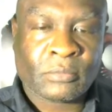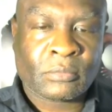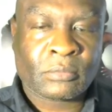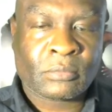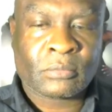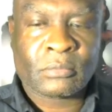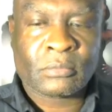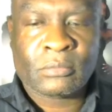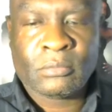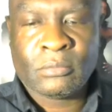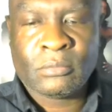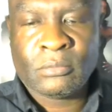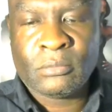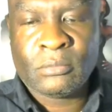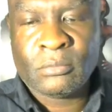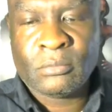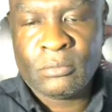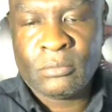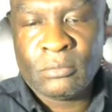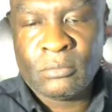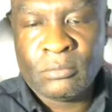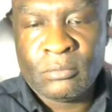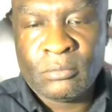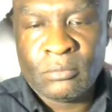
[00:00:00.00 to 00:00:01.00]

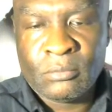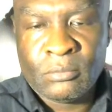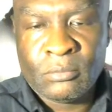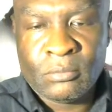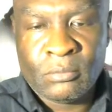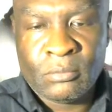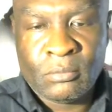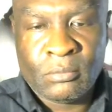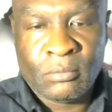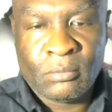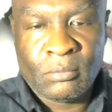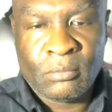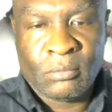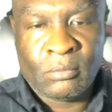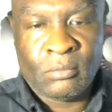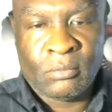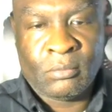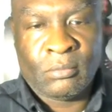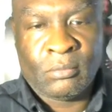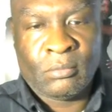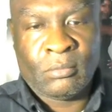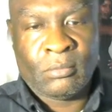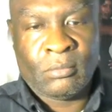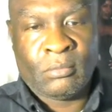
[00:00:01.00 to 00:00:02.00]

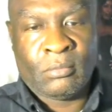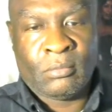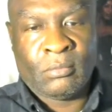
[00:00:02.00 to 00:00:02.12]
(silence)